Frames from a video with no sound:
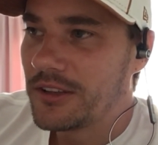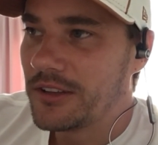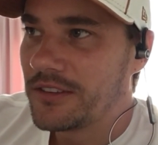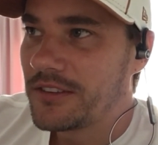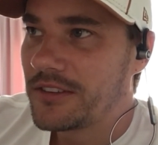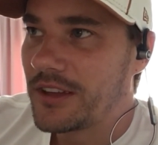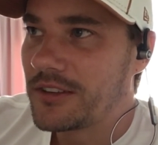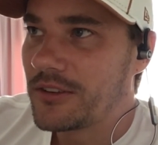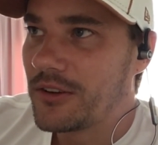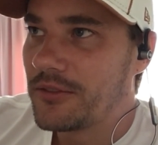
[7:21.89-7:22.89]

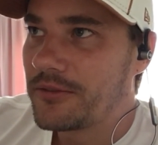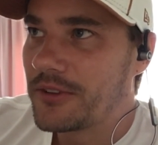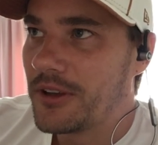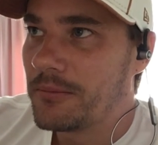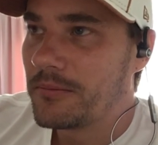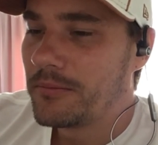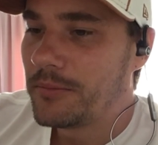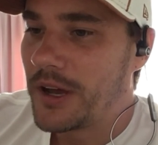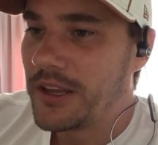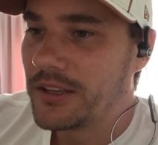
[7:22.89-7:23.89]
instead of
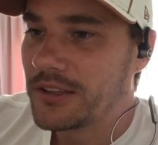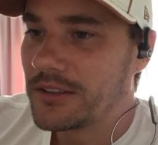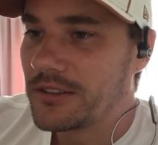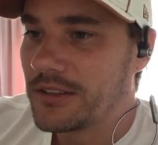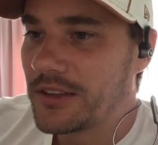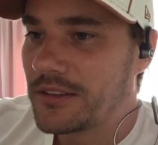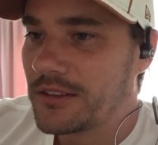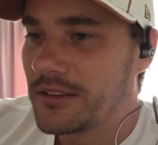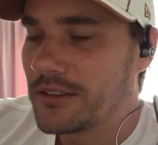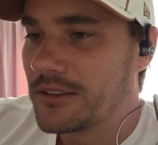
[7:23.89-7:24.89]
buying it at
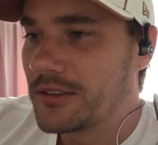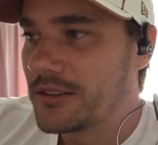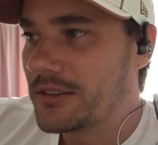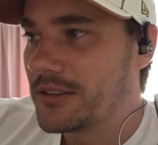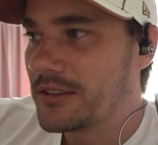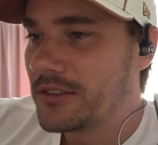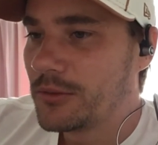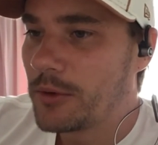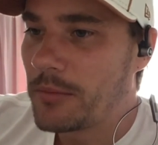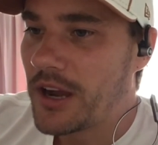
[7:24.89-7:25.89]
the
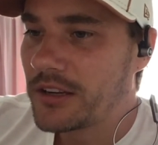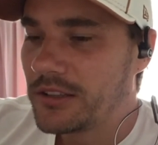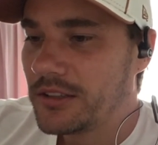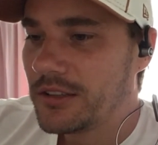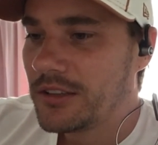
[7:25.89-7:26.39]
supermarket.